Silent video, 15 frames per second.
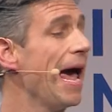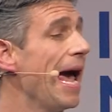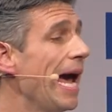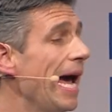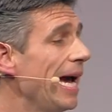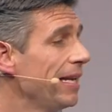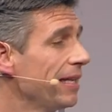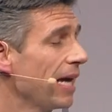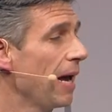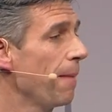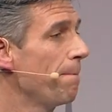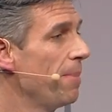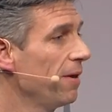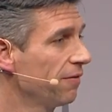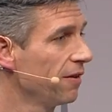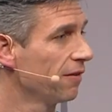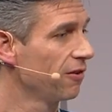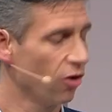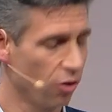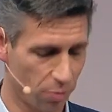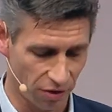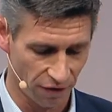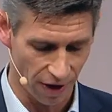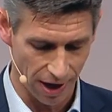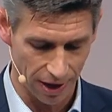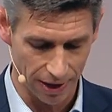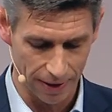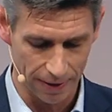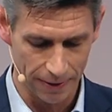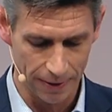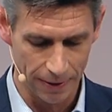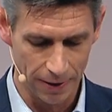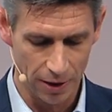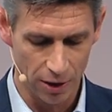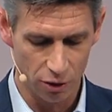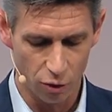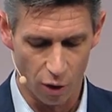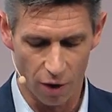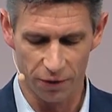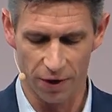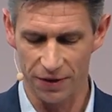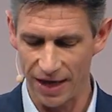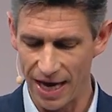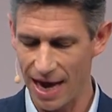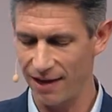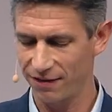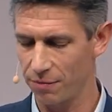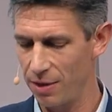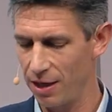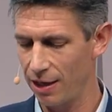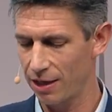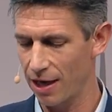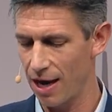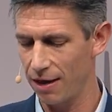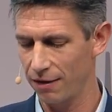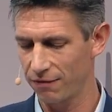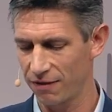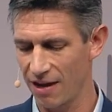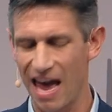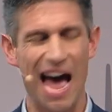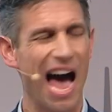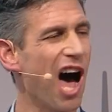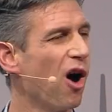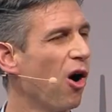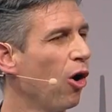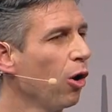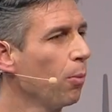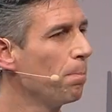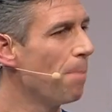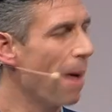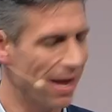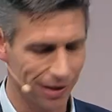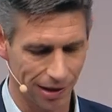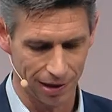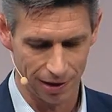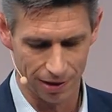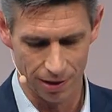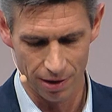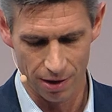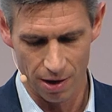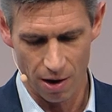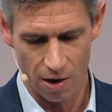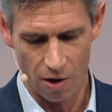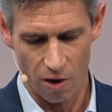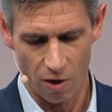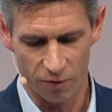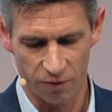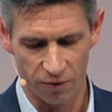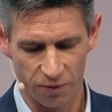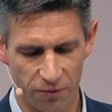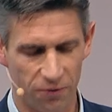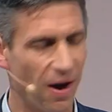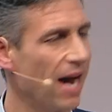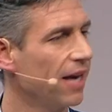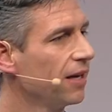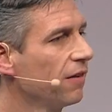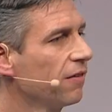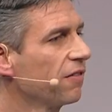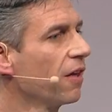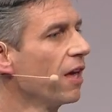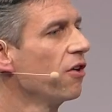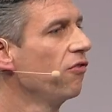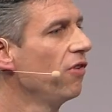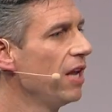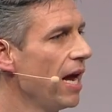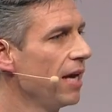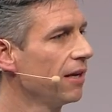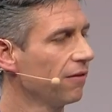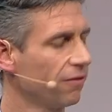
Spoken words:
and a business loan provider to offer their SME clients a whole bundle of finance-related